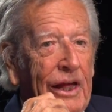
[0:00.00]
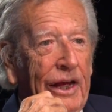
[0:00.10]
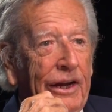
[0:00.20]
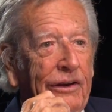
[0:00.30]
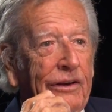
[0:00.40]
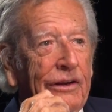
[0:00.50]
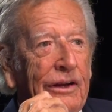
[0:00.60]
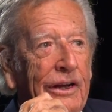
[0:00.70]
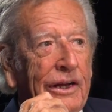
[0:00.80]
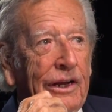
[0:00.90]
And
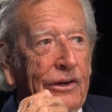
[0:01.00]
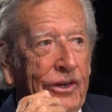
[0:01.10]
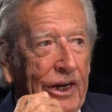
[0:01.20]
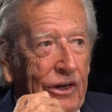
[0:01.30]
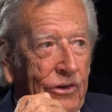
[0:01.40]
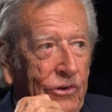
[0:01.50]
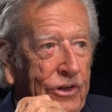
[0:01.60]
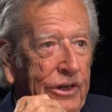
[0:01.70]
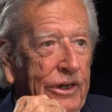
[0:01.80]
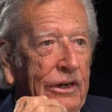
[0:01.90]
I can tell you
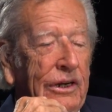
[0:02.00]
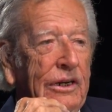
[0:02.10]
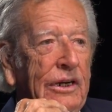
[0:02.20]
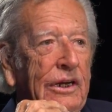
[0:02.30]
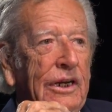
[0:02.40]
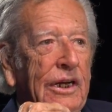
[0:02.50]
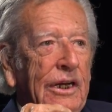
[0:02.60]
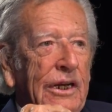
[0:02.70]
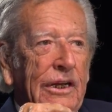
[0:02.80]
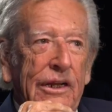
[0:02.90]

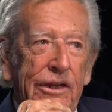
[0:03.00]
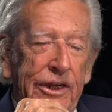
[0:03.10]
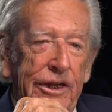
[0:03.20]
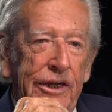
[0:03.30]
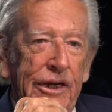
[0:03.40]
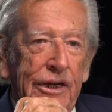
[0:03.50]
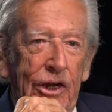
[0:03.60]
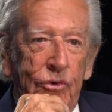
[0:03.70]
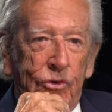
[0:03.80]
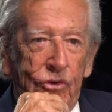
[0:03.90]
the
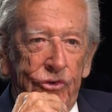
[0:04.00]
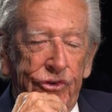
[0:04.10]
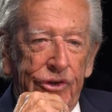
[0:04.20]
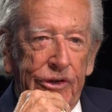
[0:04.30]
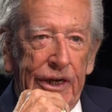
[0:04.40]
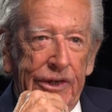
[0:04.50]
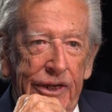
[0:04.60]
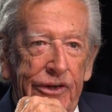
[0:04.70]
locals at